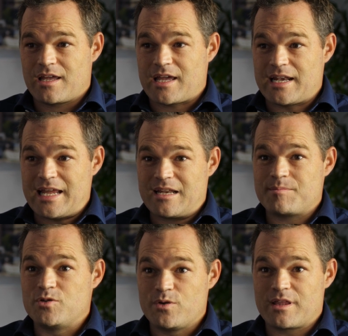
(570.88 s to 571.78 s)
can end
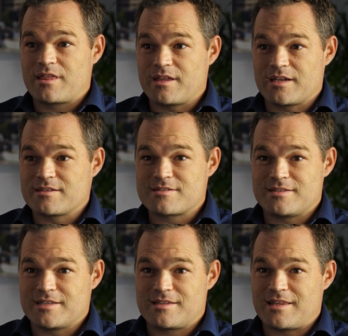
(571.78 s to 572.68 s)
up doing things
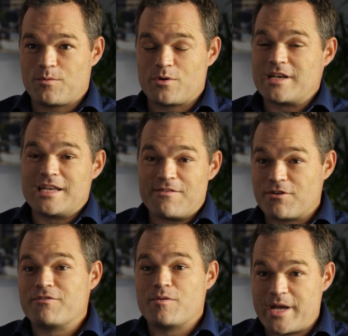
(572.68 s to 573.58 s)
that they would
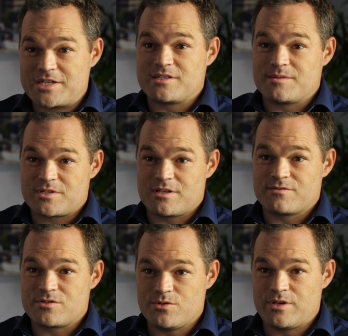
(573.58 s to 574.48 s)
never have imagined
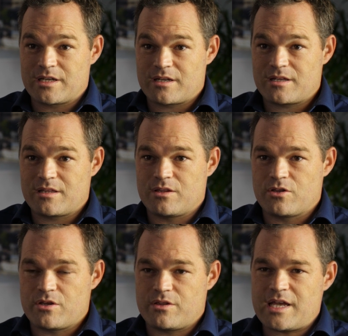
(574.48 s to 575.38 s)
themselves doing.
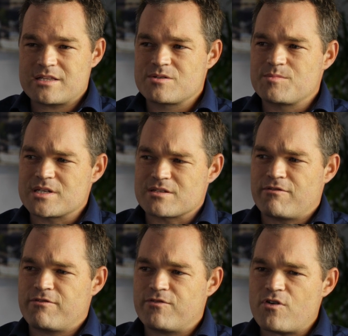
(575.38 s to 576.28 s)
That to me is a
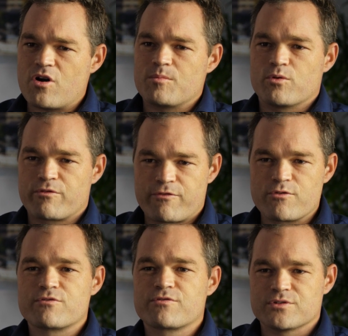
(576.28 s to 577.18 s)
far more
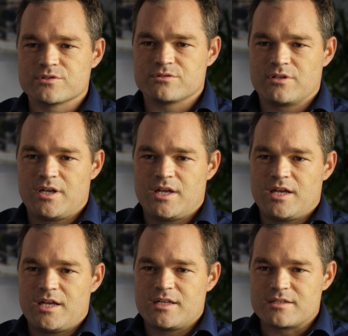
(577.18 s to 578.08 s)
fruitful
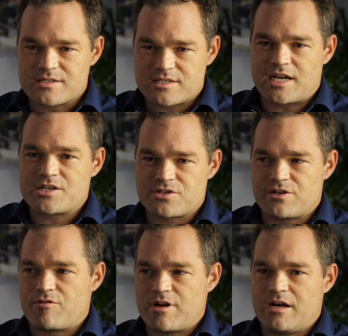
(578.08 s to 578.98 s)
discussion
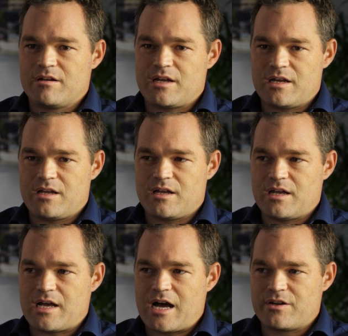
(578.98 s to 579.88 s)
around
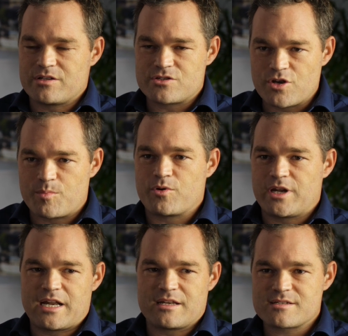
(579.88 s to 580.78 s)
how to interpret
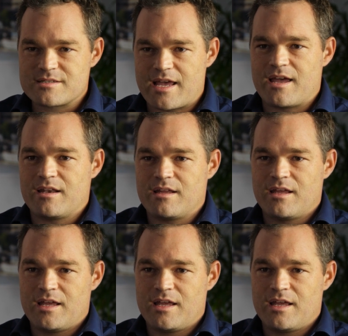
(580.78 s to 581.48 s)
and understand